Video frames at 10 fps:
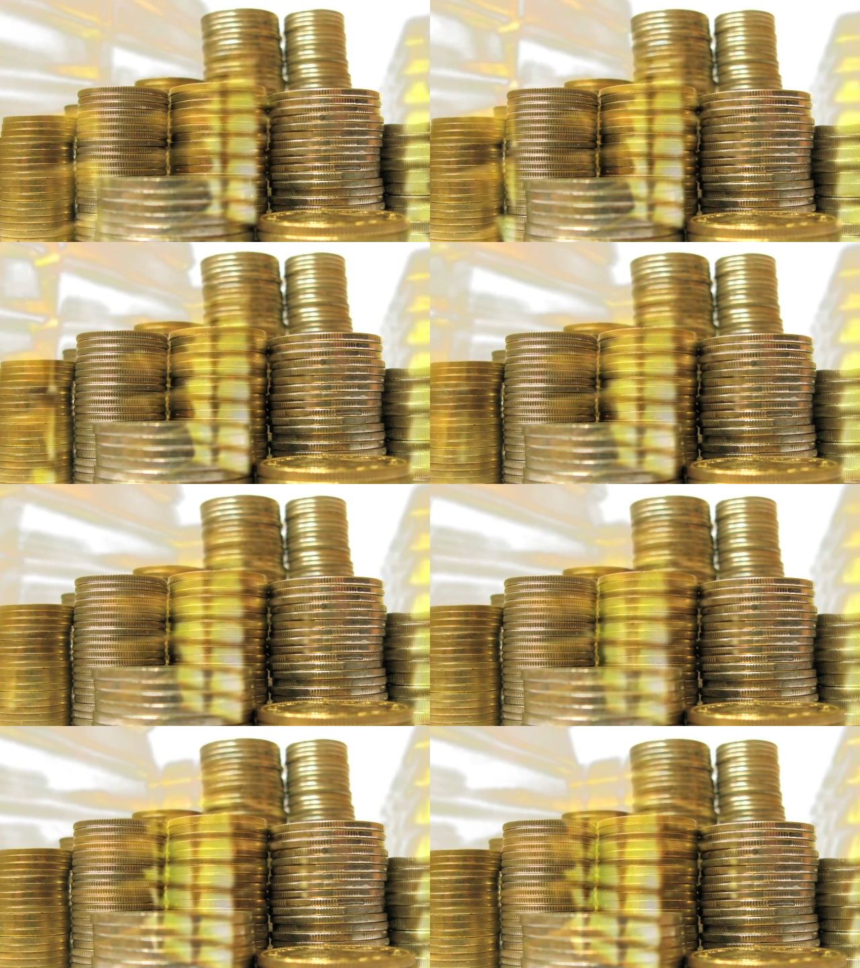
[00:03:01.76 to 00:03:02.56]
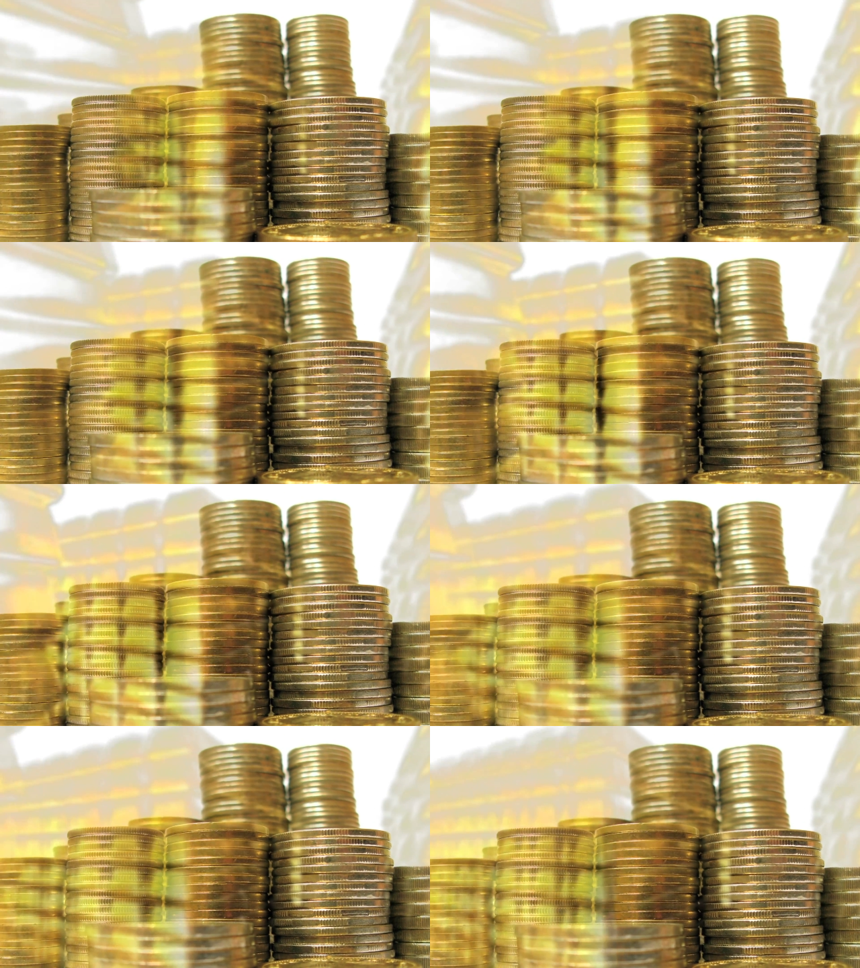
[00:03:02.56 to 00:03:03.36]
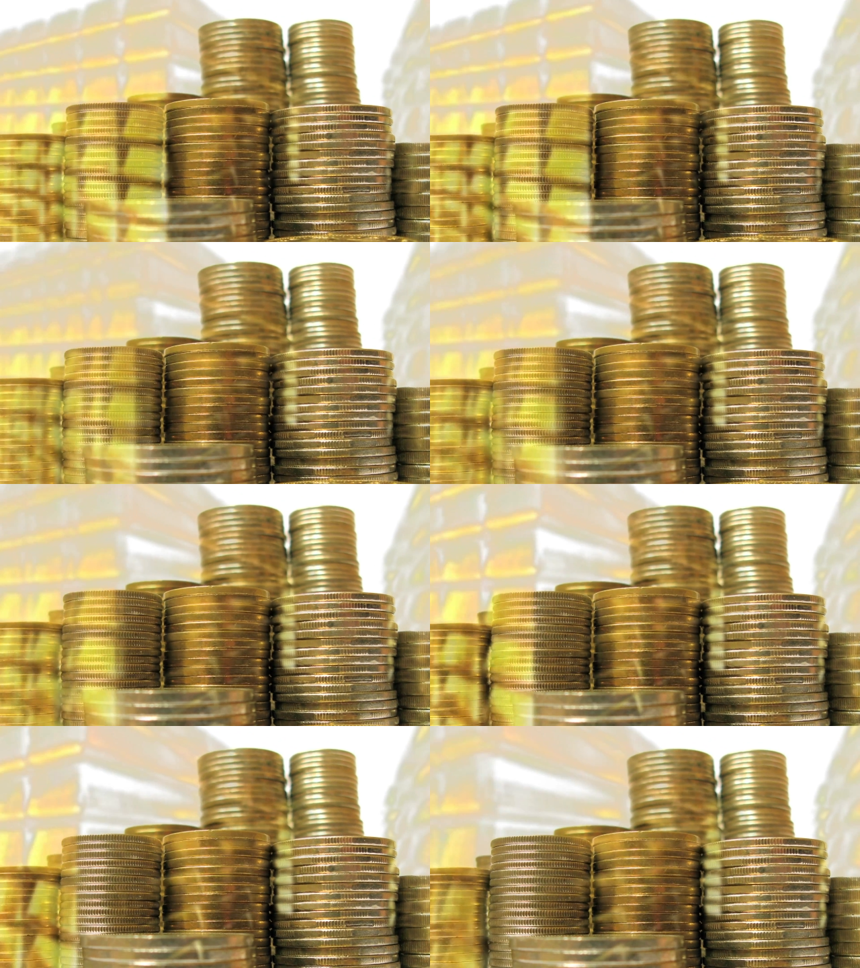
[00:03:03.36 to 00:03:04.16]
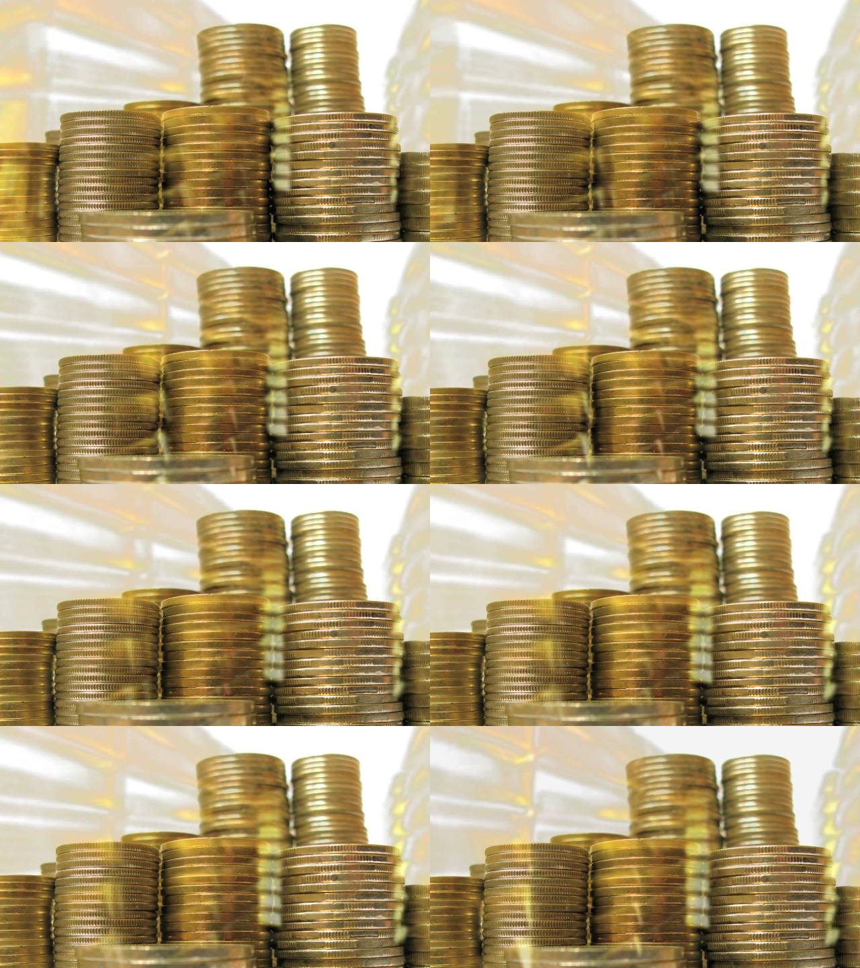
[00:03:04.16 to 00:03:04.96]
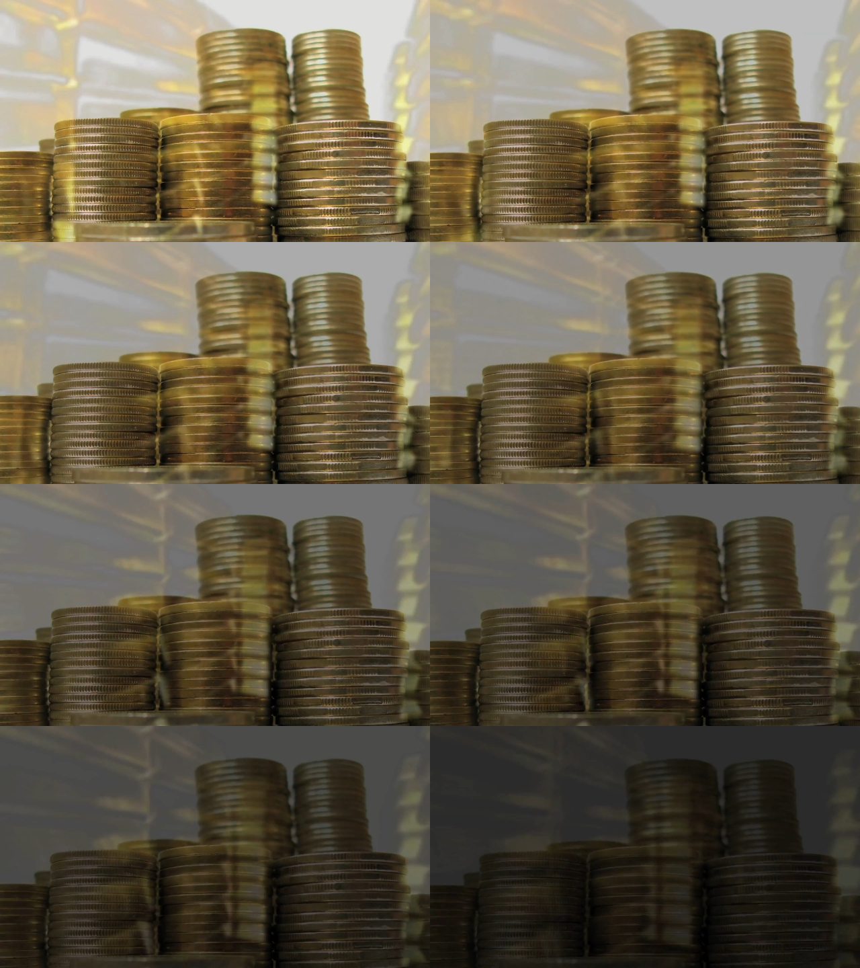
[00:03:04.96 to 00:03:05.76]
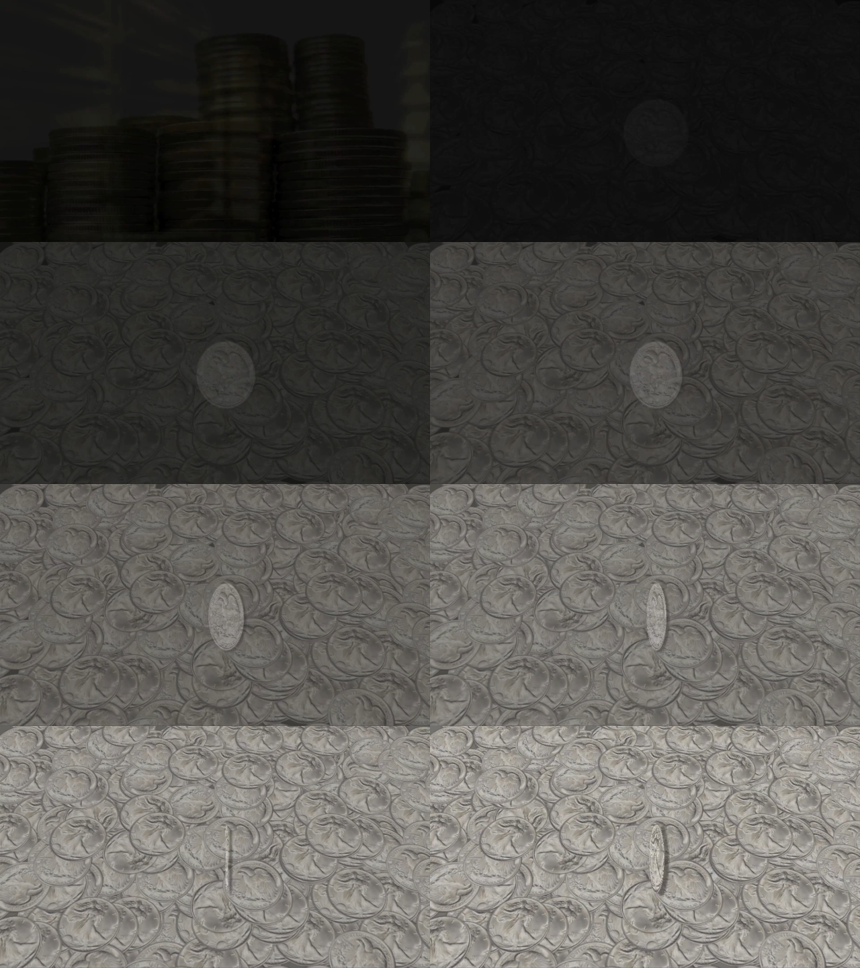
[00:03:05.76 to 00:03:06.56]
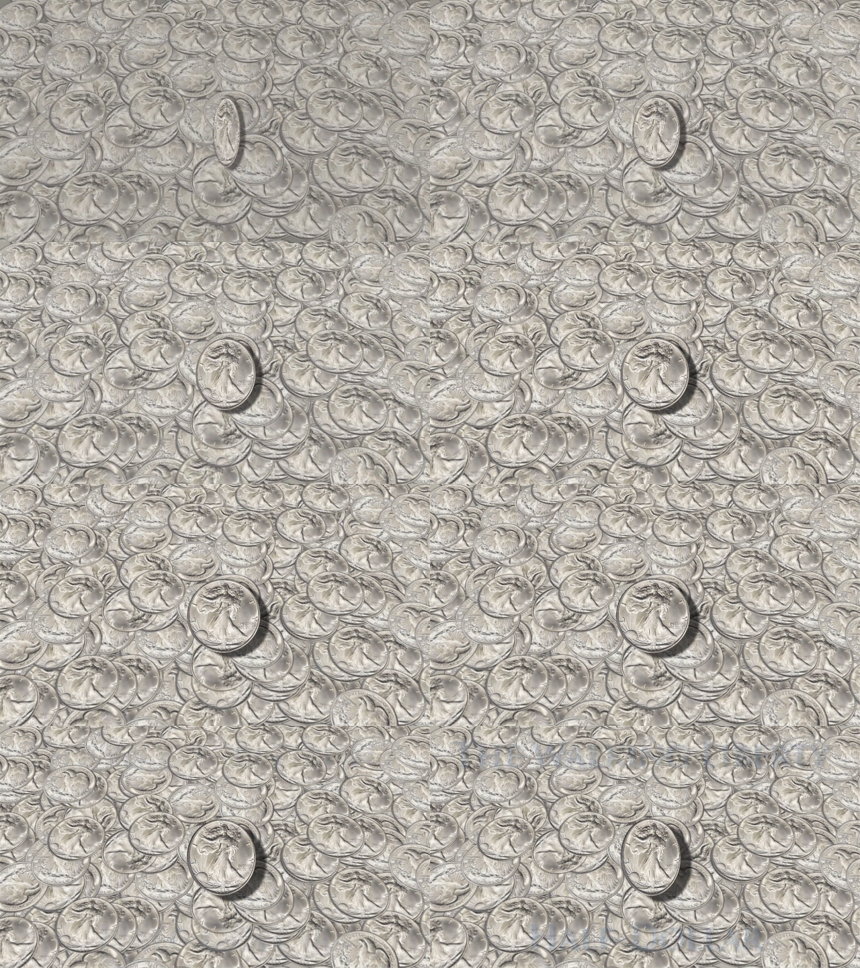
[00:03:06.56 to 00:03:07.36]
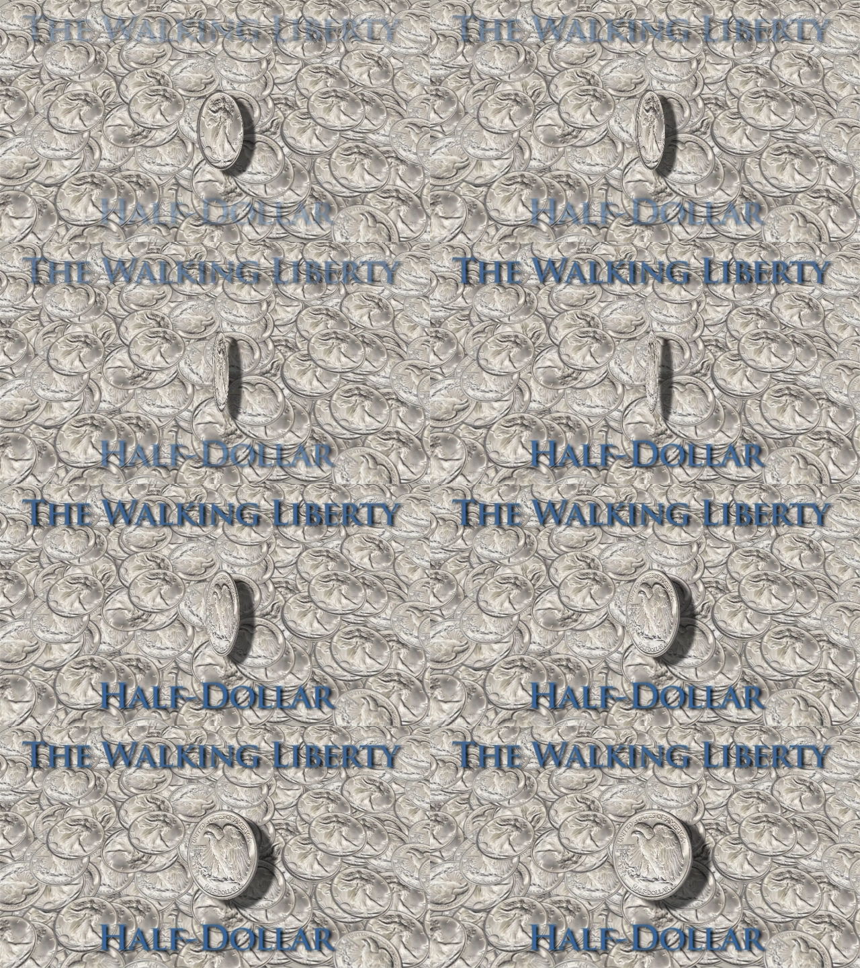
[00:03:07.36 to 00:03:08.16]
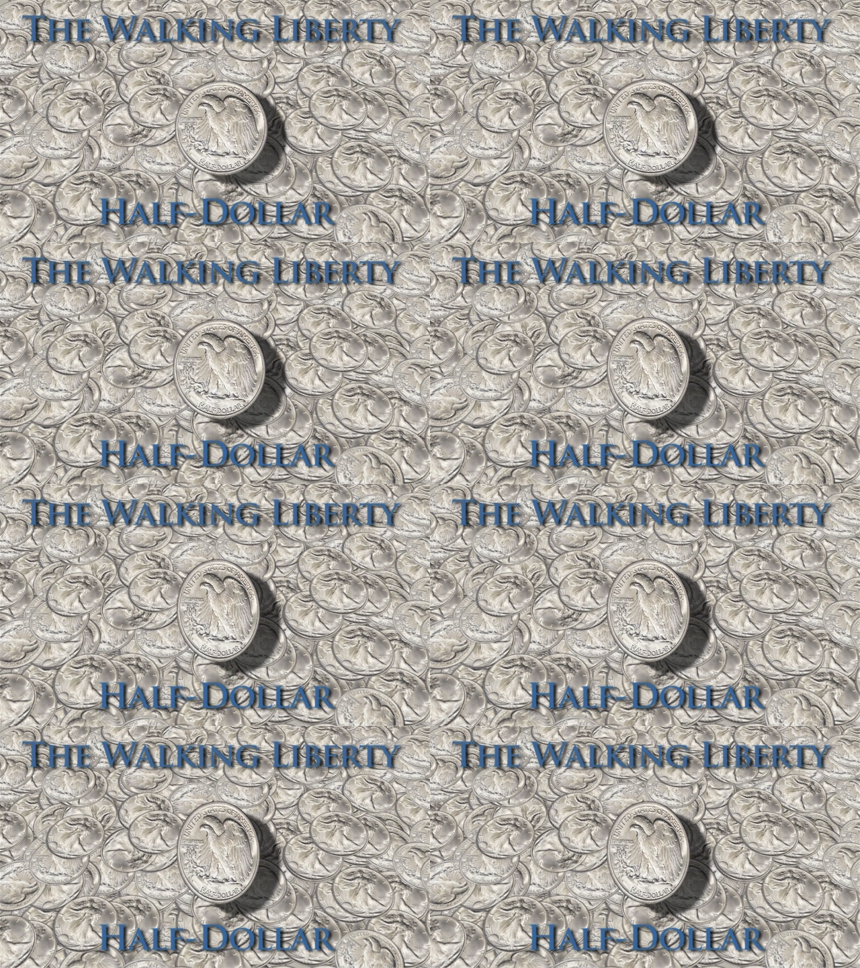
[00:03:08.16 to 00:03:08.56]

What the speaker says: Nobody's mouth can be seen.